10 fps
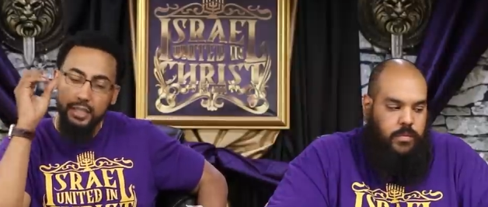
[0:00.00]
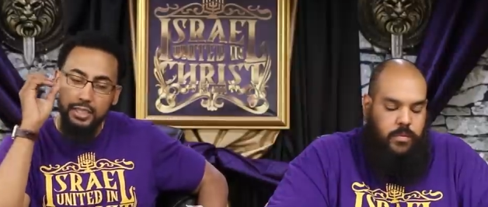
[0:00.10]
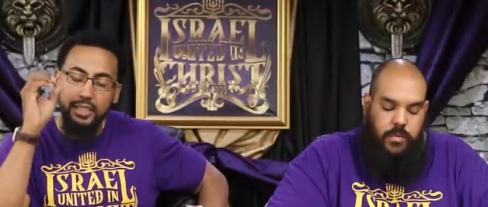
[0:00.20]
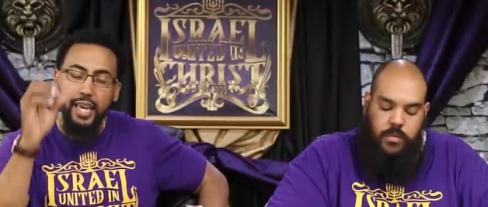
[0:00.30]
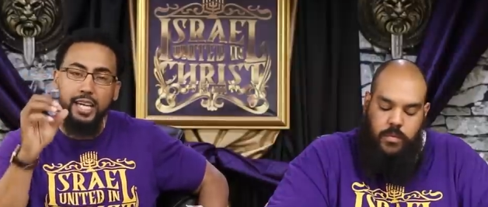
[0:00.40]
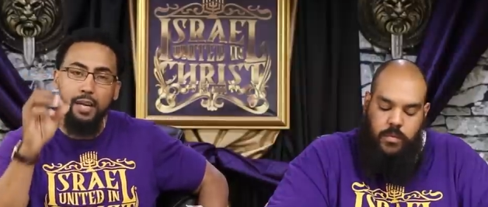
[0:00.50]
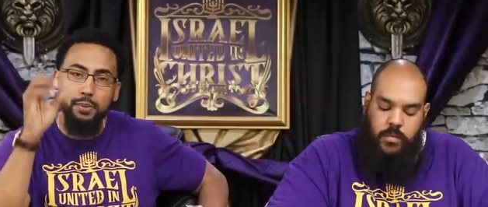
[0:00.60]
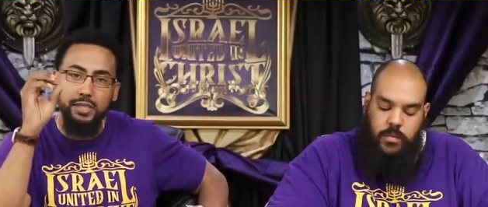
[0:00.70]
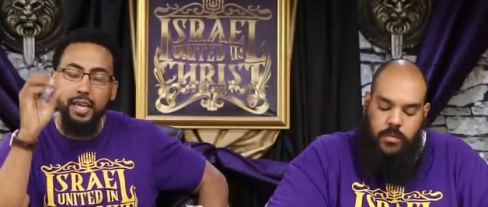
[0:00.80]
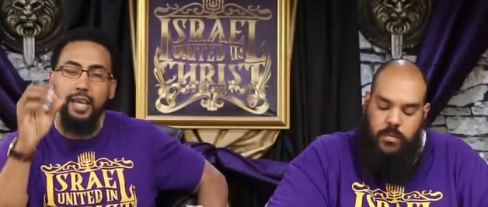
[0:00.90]
Speaker 1: Jacob
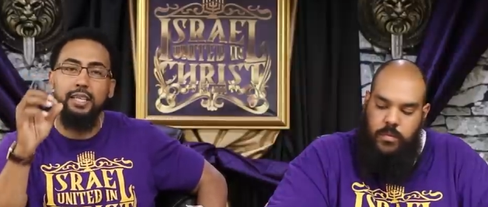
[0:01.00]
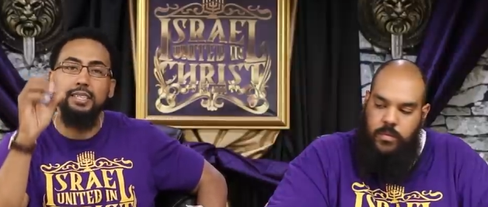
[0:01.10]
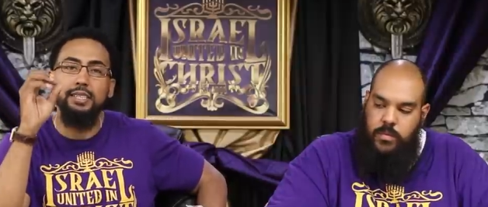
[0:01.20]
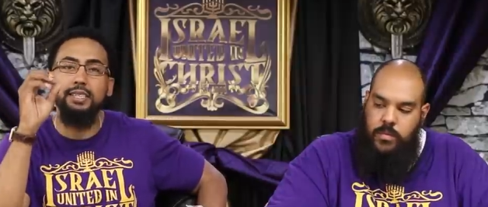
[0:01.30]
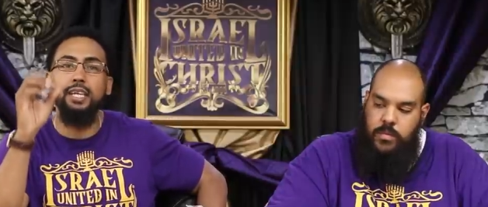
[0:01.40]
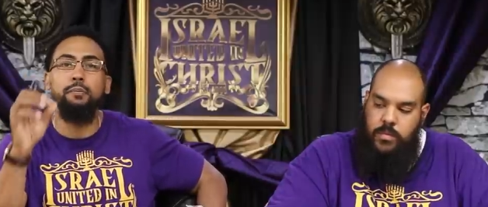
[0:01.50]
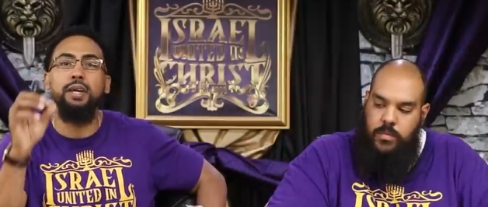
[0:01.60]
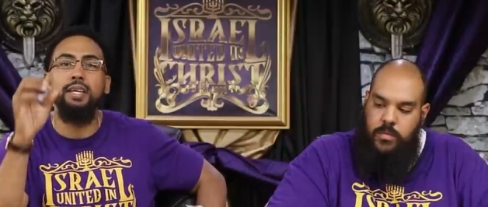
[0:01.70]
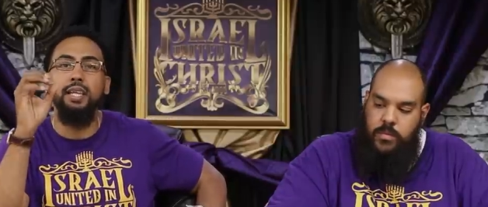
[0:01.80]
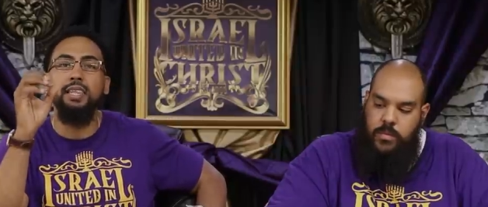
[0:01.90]
said,
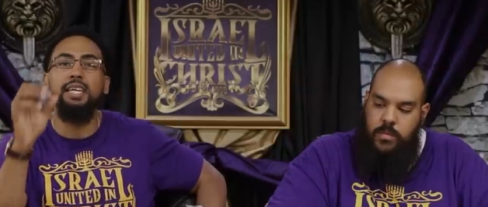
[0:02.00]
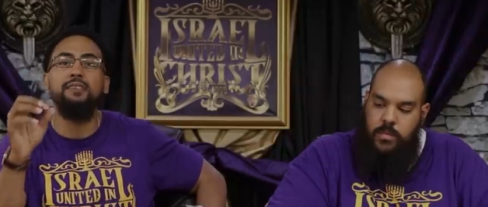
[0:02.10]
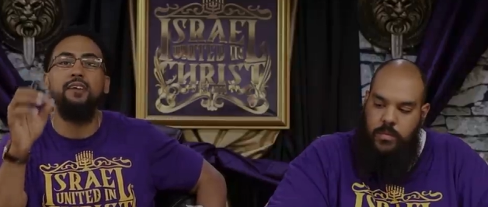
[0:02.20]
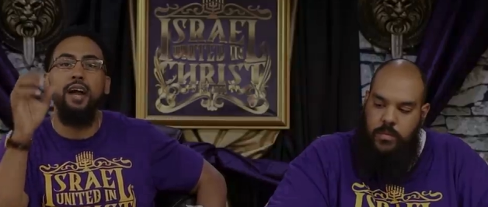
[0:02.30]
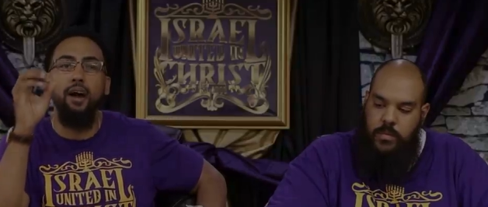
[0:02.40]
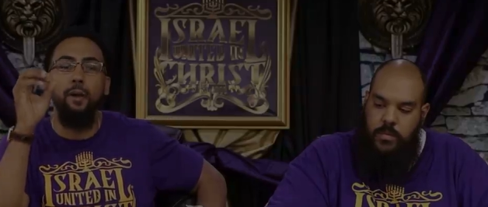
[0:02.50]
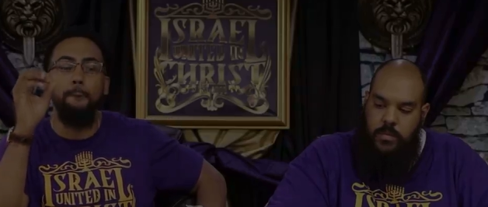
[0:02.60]
"Simeon and Levi are